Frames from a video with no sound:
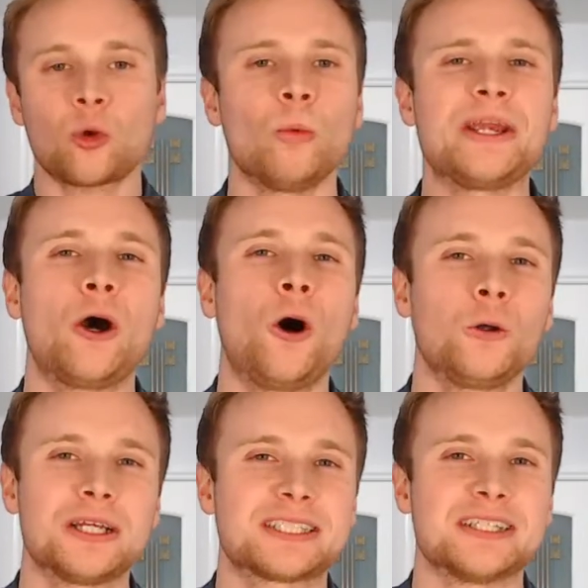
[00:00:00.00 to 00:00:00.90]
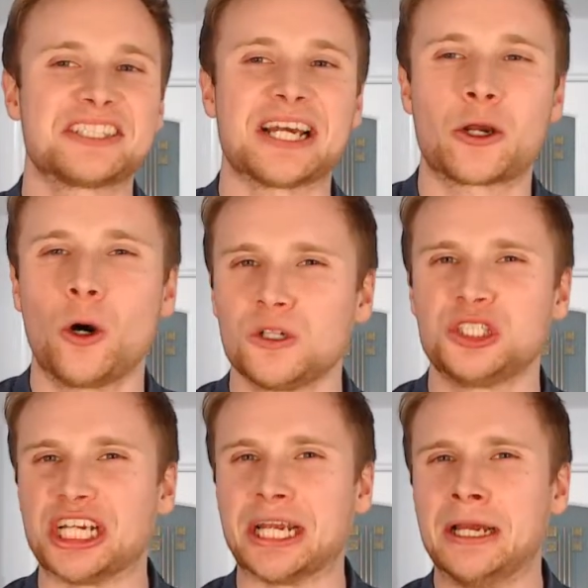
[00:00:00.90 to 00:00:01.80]
We call this in
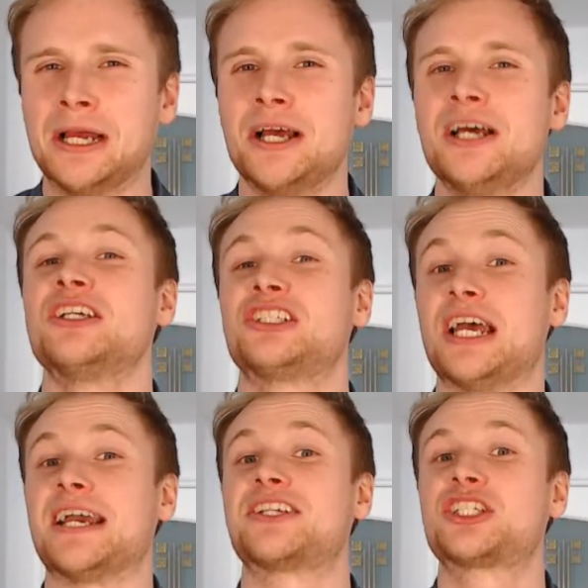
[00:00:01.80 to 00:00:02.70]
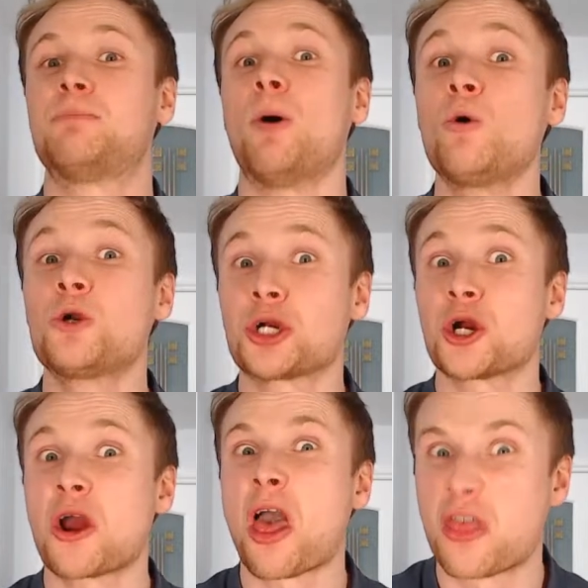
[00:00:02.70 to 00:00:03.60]
psychology
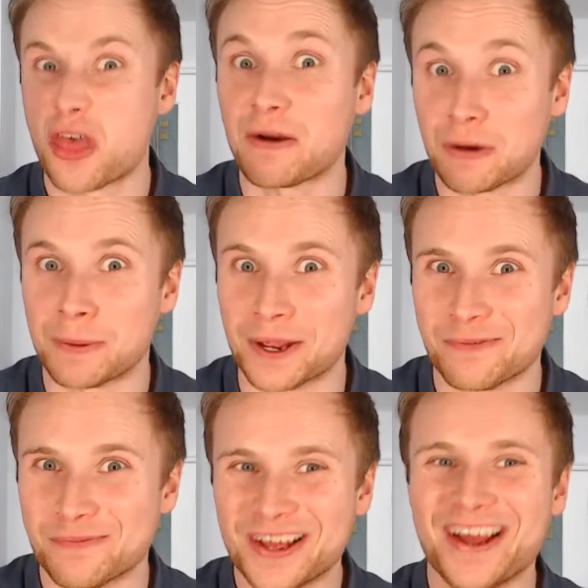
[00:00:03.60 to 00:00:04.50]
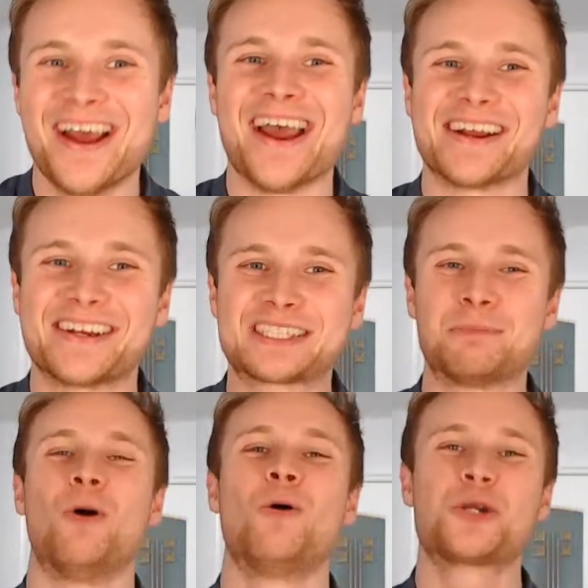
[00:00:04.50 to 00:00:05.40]
exposure therapy.
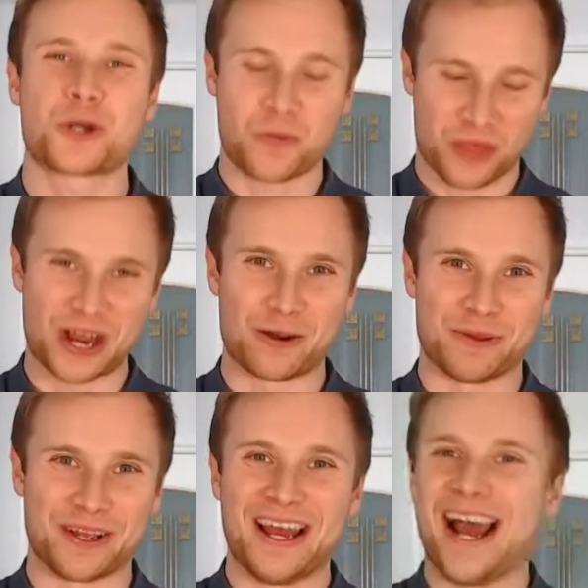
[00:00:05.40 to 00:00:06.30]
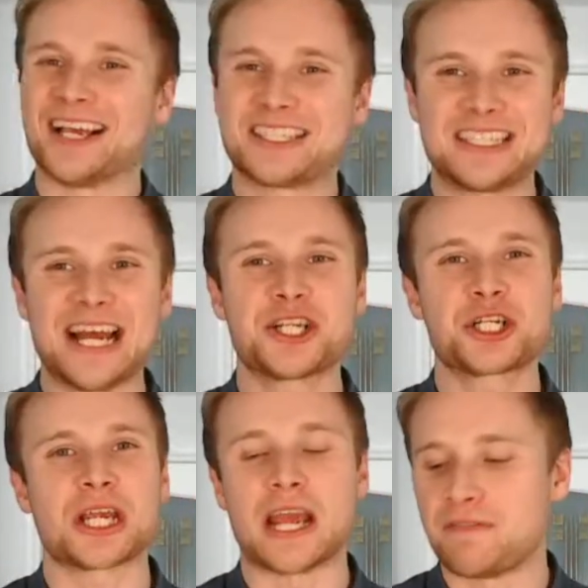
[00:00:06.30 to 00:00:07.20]
Exposure therapy.
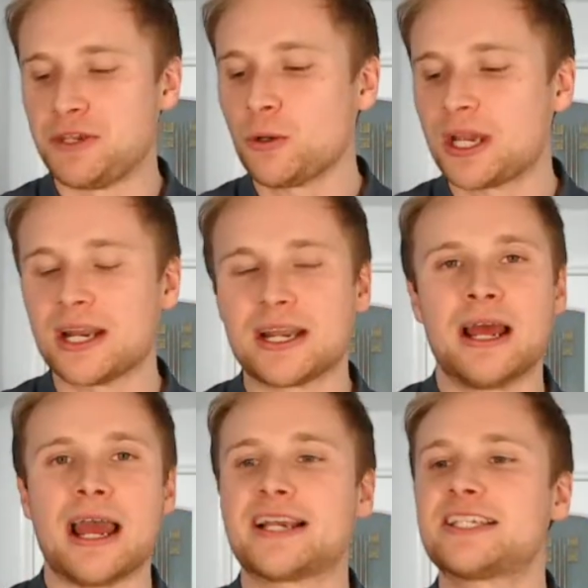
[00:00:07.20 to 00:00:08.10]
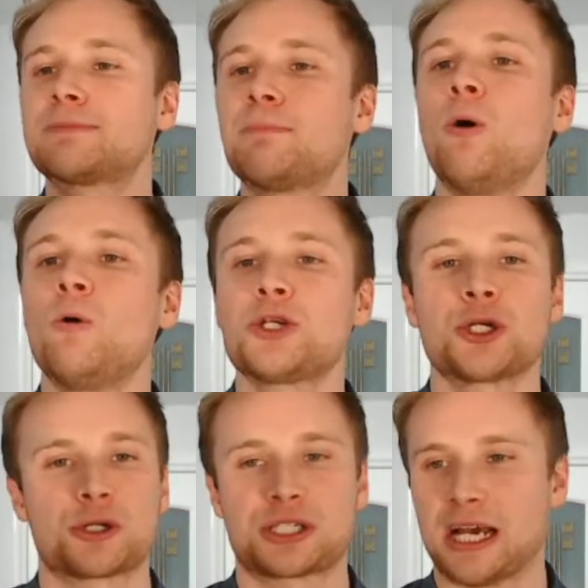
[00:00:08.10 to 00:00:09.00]
Essentially, if you can expose
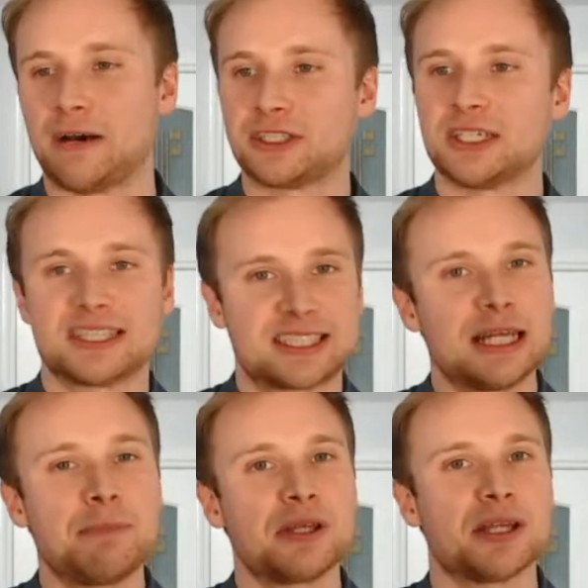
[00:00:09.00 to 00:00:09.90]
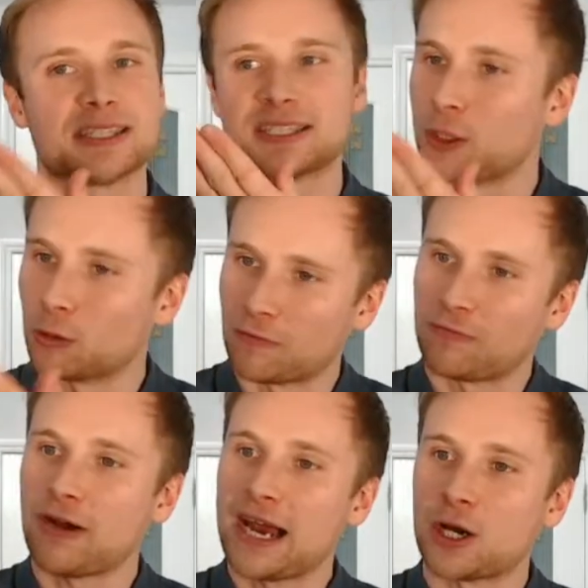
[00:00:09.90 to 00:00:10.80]
yourself to the stimulus that you're
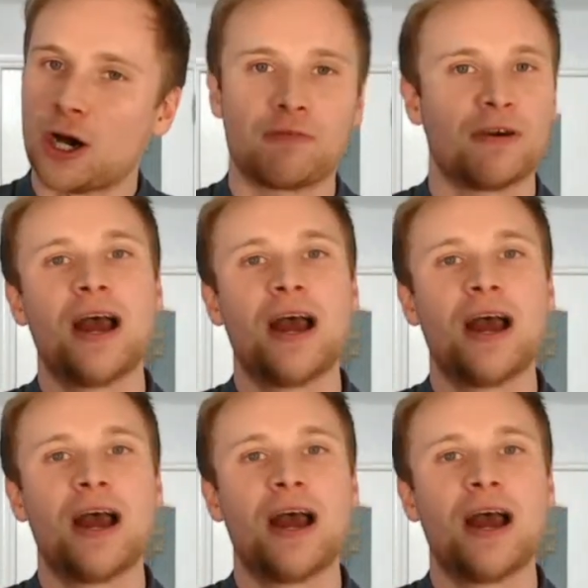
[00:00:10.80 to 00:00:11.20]
afraid of,